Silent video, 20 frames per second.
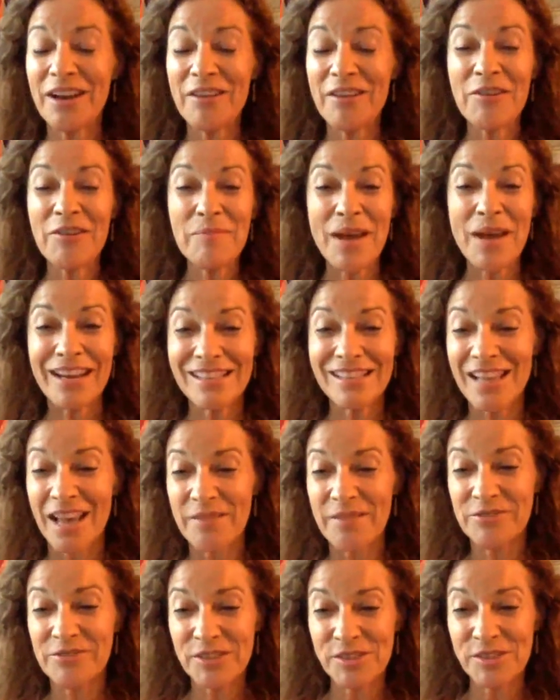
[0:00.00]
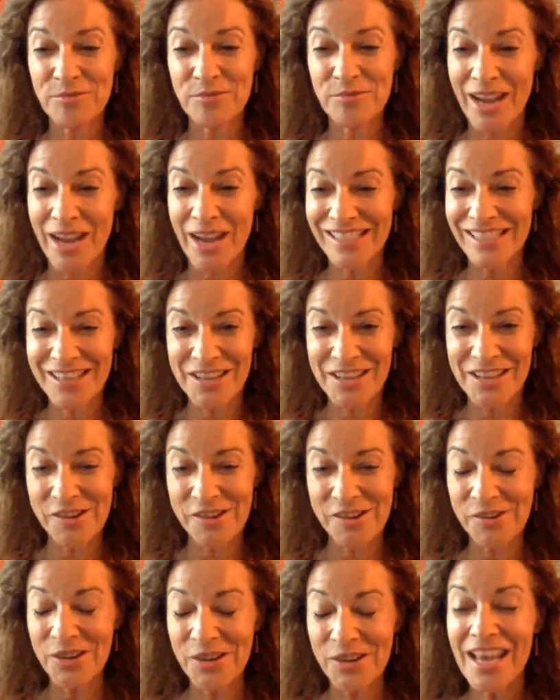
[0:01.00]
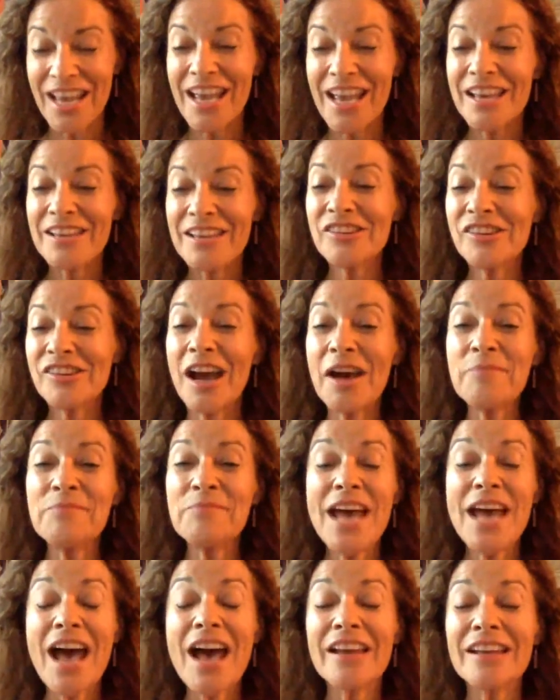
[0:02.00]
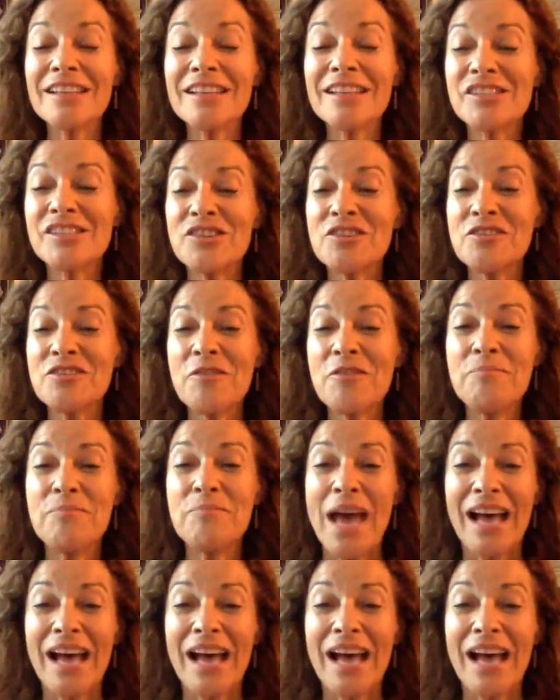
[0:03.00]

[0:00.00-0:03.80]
whatever amount of time feels right to you, you come down into your